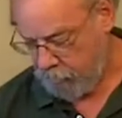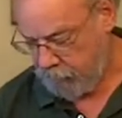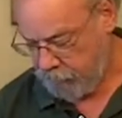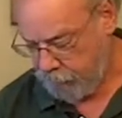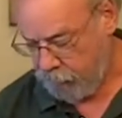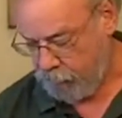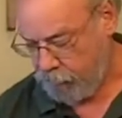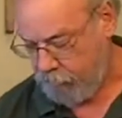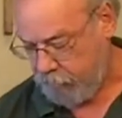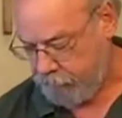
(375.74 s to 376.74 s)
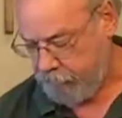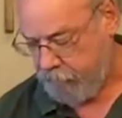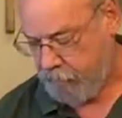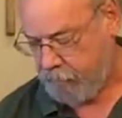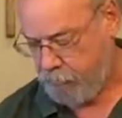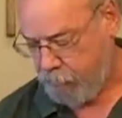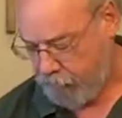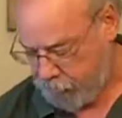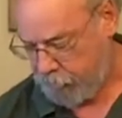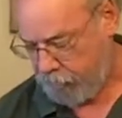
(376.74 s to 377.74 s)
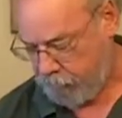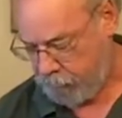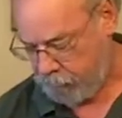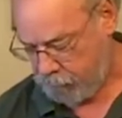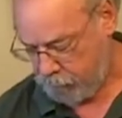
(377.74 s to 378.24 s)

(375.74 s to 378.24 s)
In view of God's mercy,